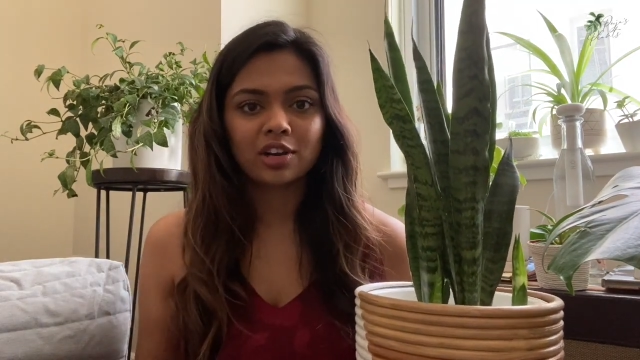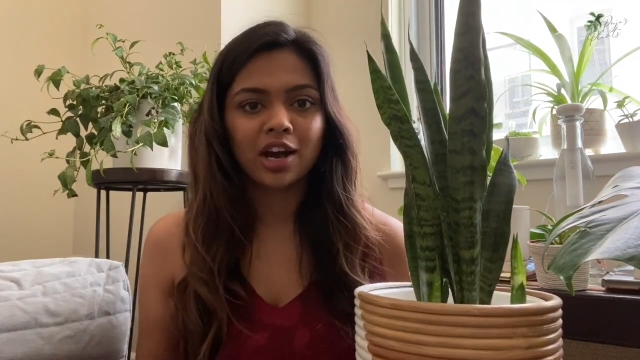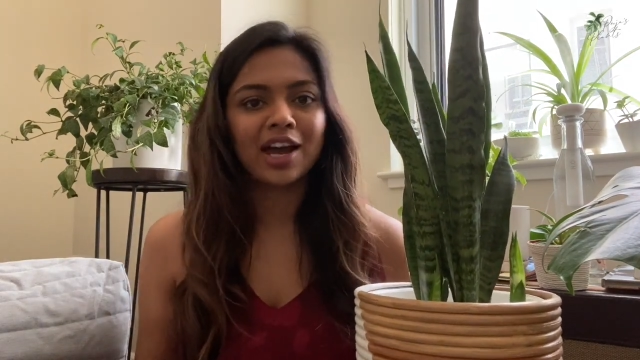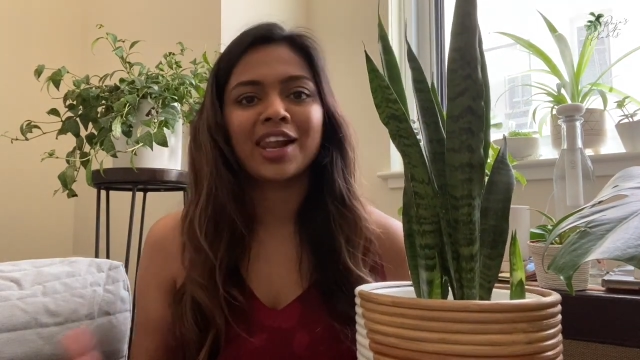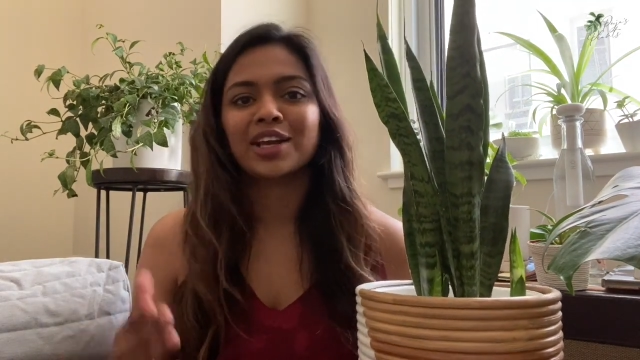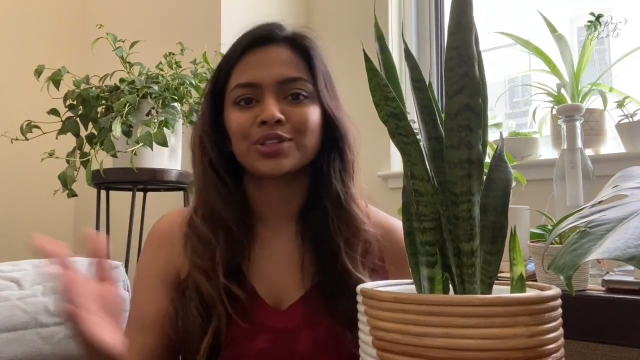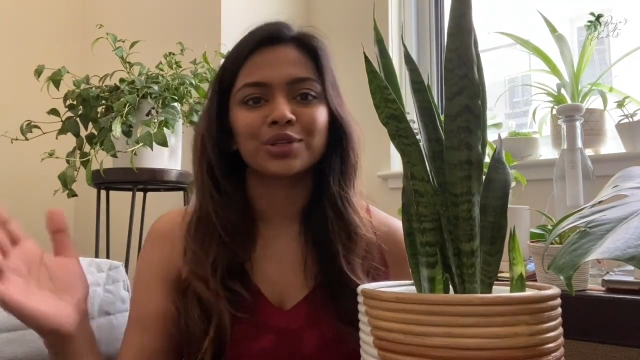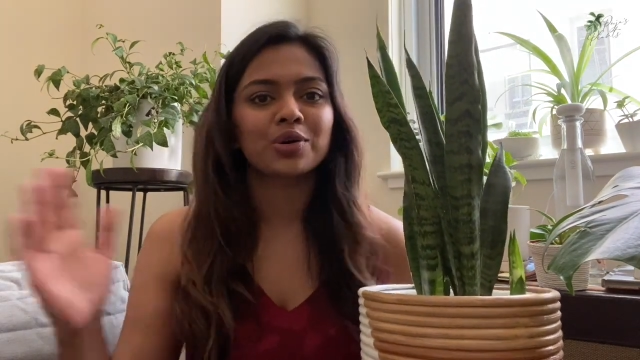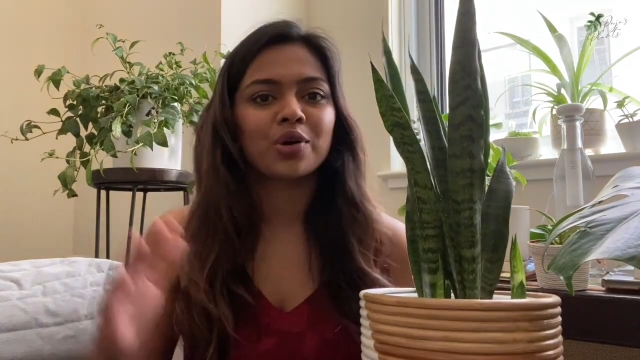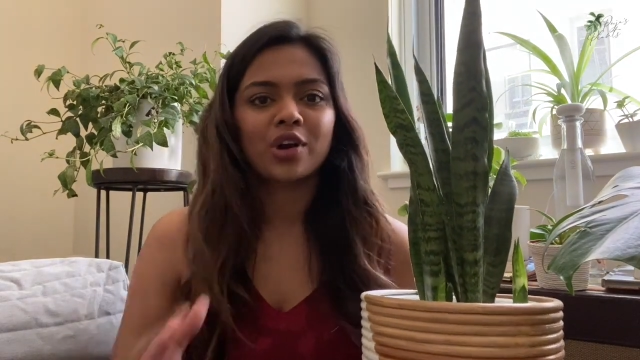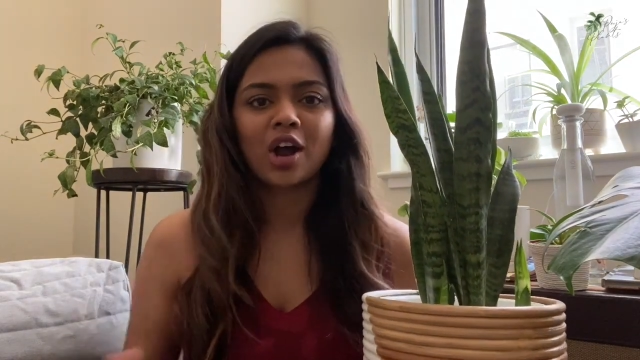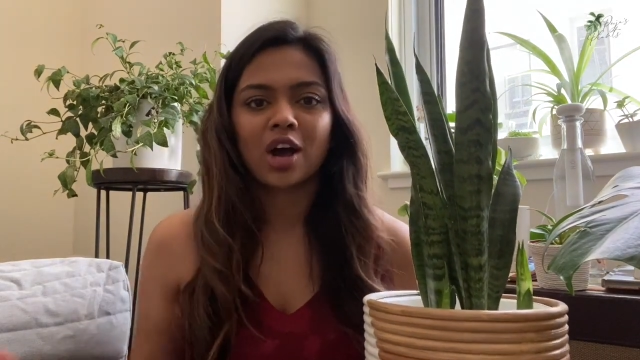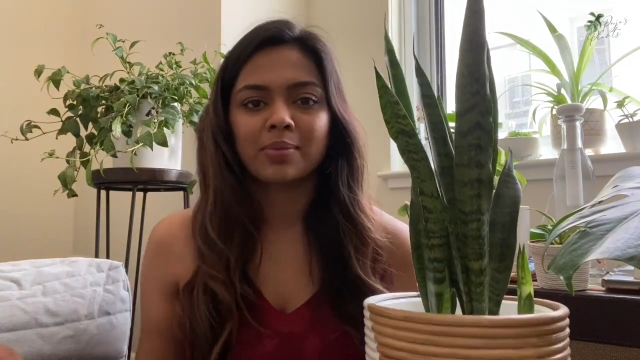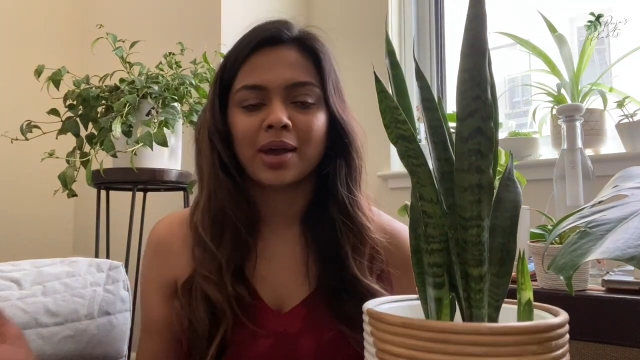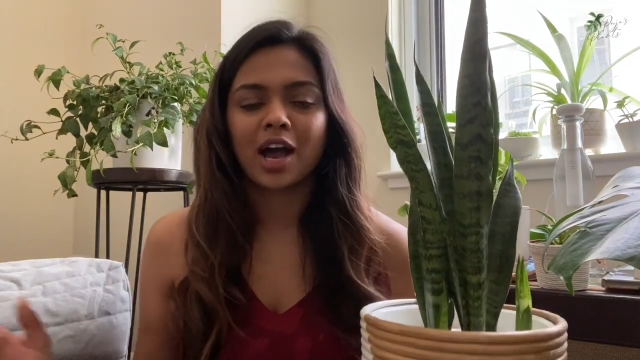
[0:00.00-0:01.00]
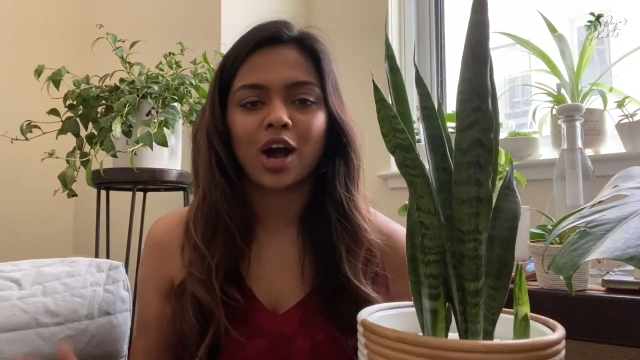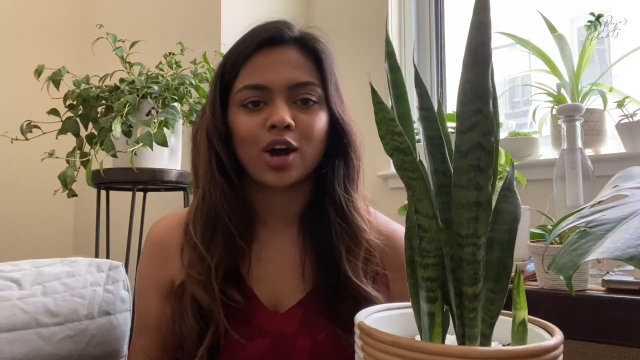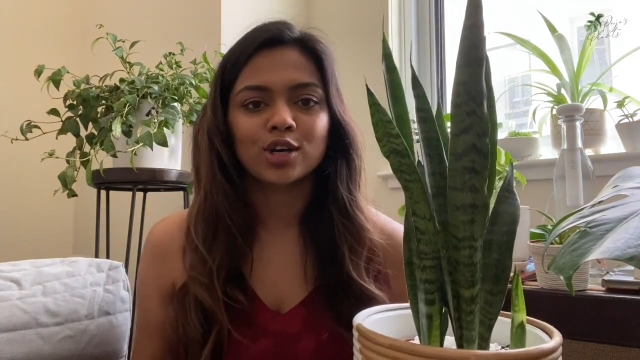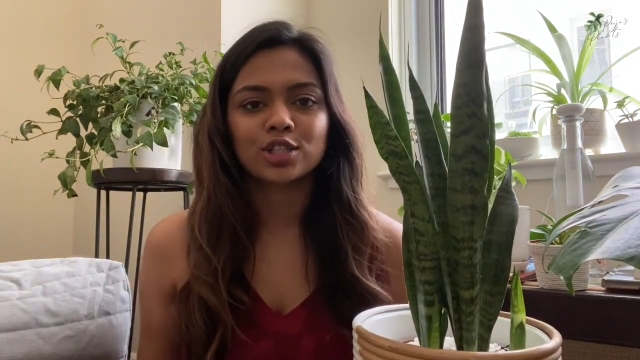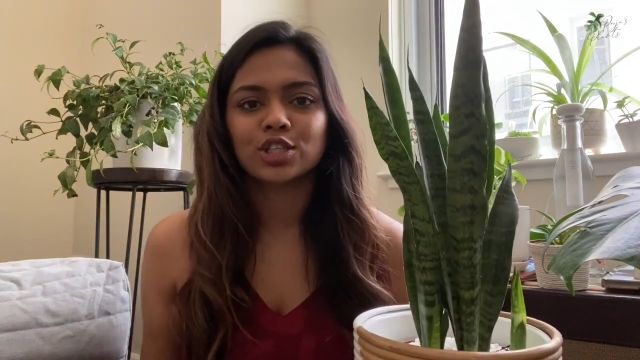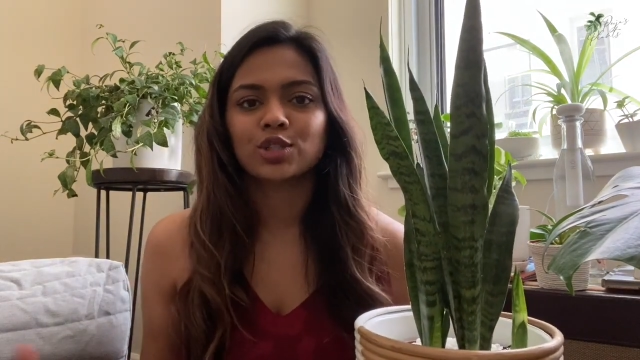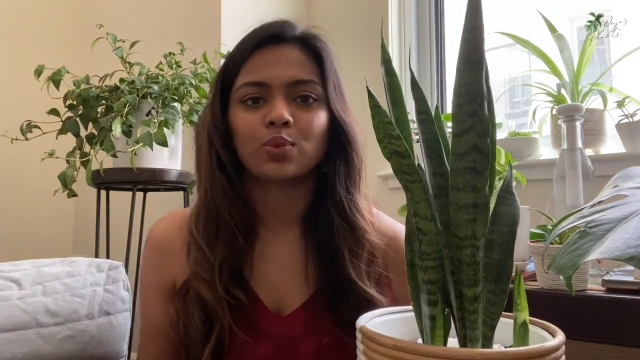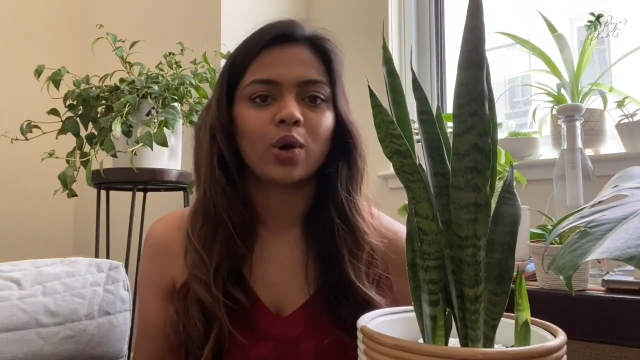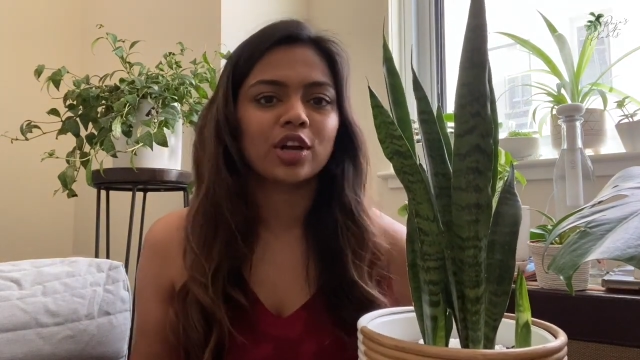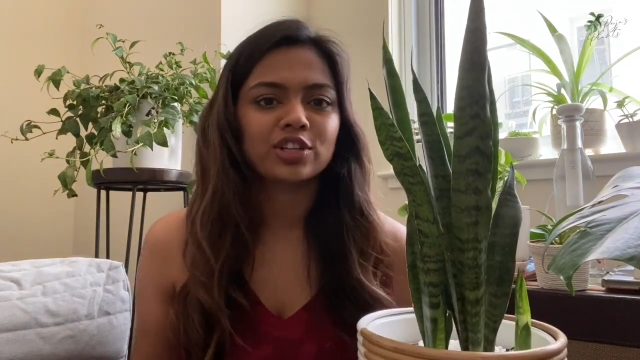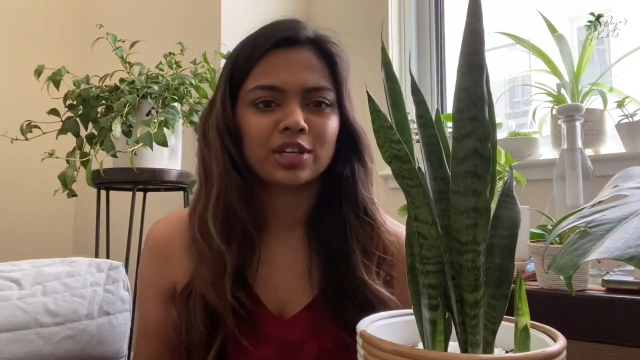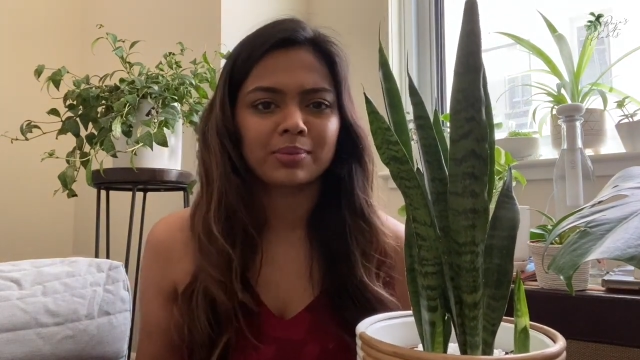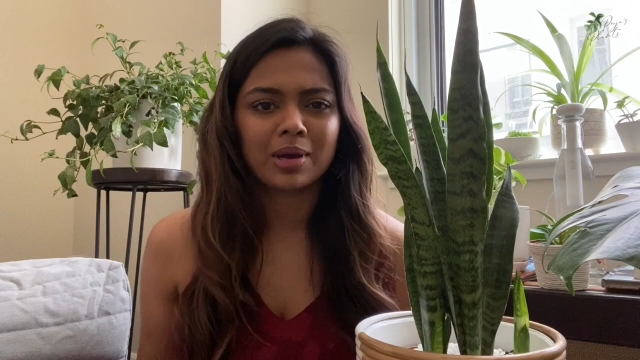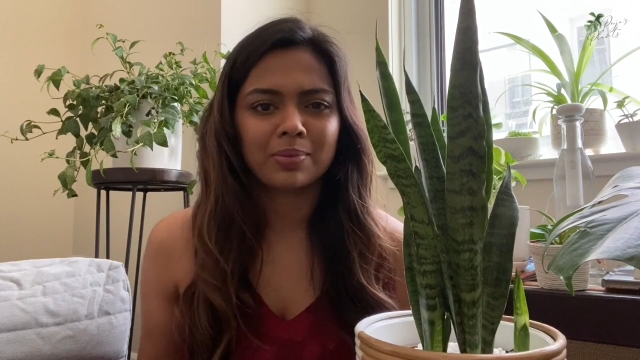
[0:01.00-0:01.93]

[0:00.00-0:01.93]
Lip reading: I like to go around my house just watering